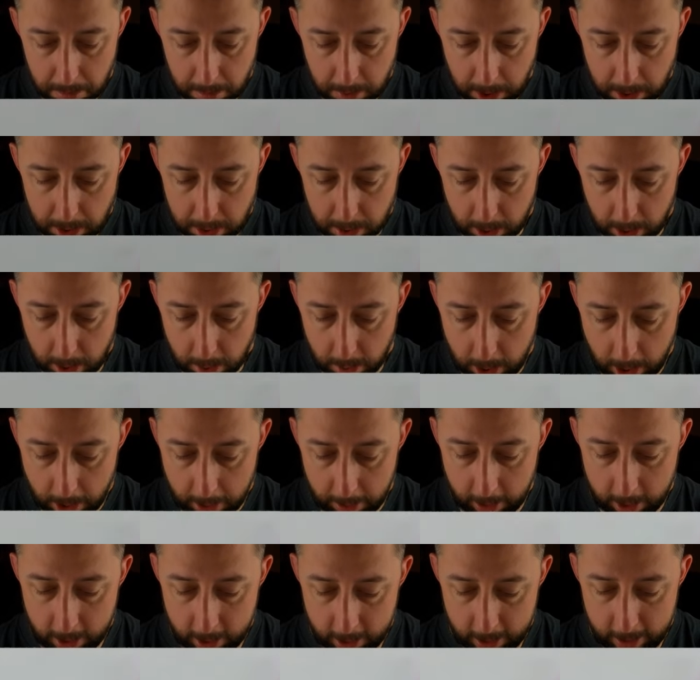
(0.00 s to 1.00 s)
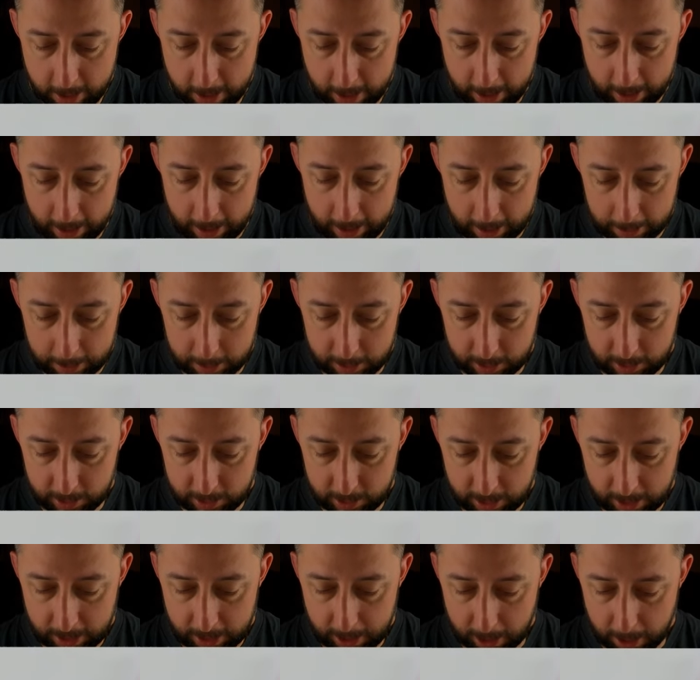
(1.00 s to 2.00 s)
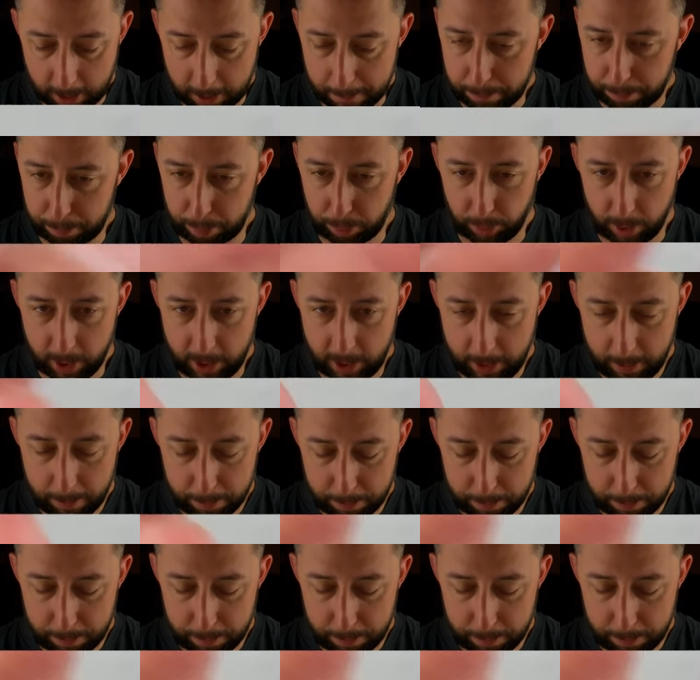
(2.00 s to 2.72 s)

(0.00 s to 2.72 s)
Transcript: I don't know. I was going to say pretty,